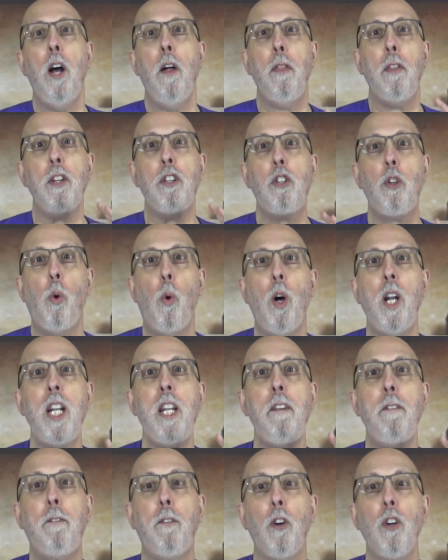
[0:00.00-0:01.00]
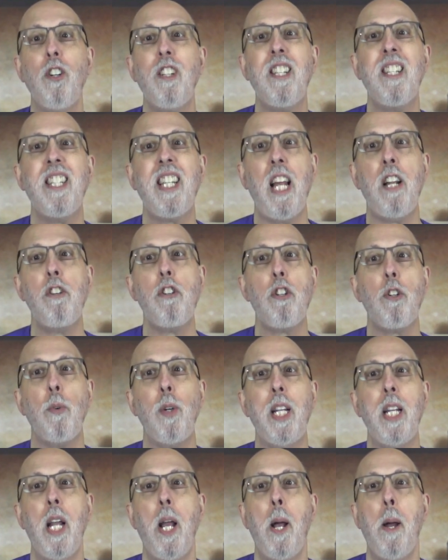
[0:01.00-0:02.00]
the 21st
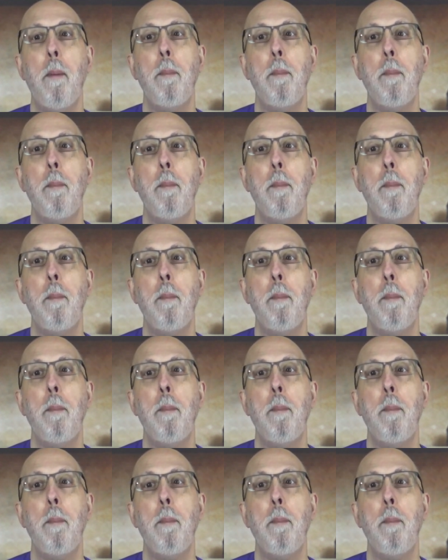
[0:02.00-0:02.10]
century